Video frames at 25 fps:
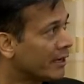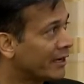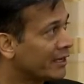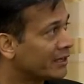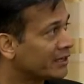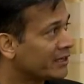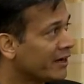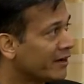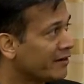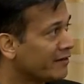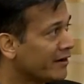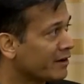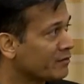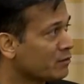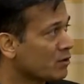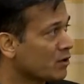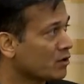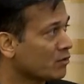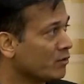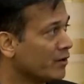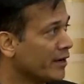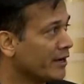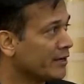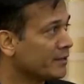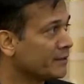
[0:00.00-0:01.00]
healthcare
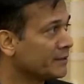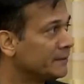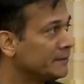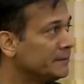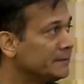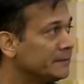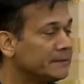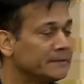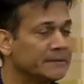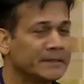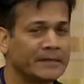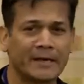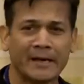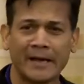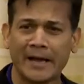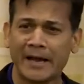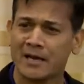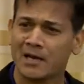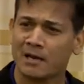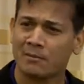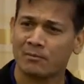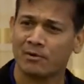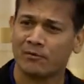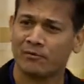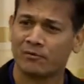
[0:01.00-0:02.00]
network, right? There are
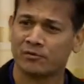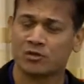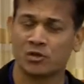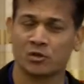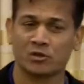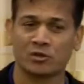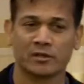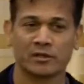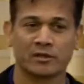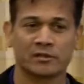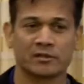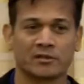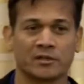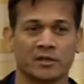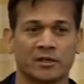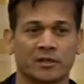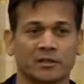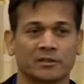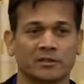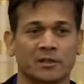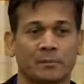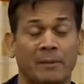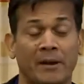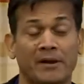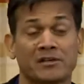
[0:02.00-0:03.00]
N number of, so
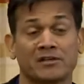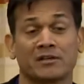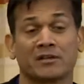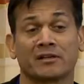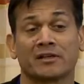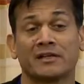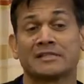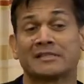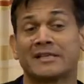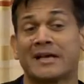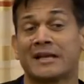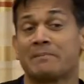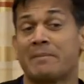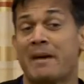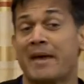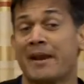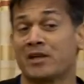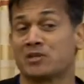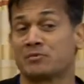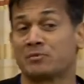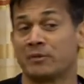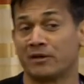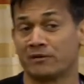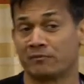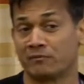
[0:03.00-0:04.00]
the patient consent
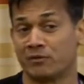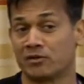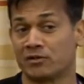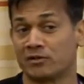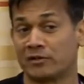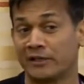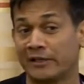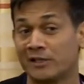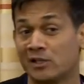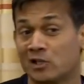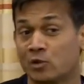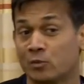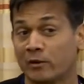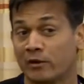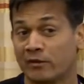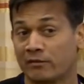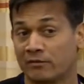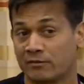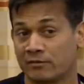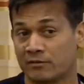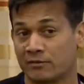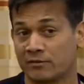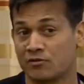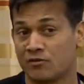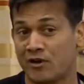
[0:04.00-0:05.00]
management, which deals
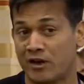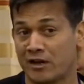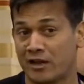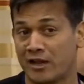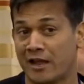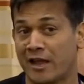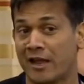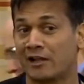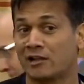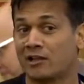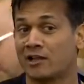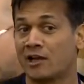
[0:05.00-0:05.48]
with treating